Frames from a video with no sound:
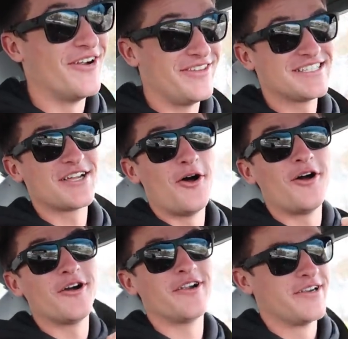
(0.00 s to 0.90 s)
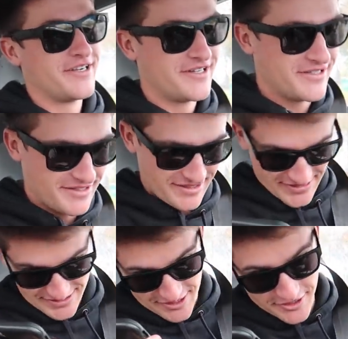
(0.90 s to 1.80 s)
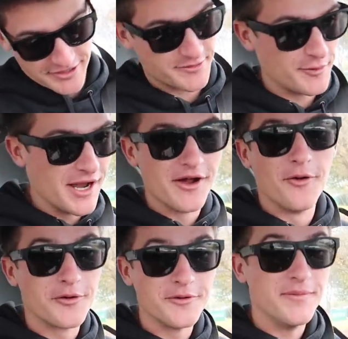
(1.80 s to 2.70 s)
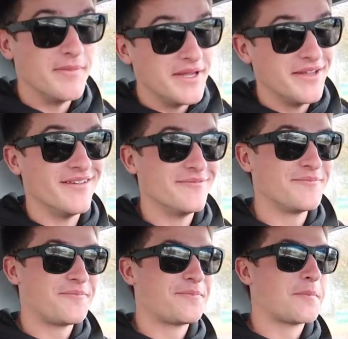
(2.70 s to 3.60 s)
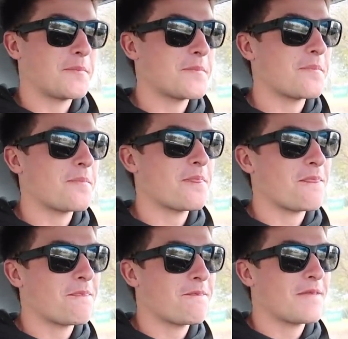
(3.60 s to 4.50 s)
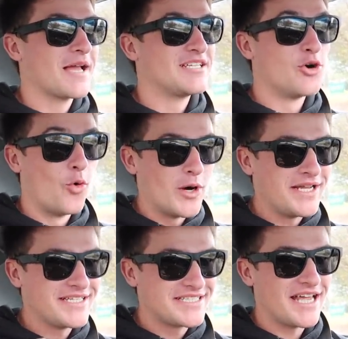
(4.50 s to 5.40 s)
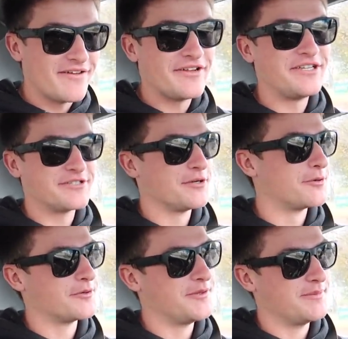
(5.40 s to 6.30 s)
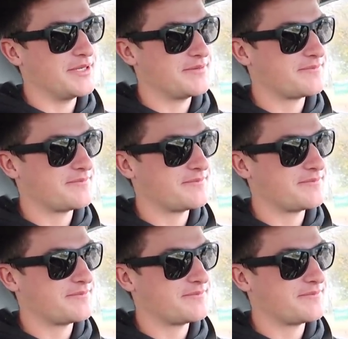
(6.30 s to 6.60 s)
Bro, this car, this car is way older than me. The car's double your 27 years older than me.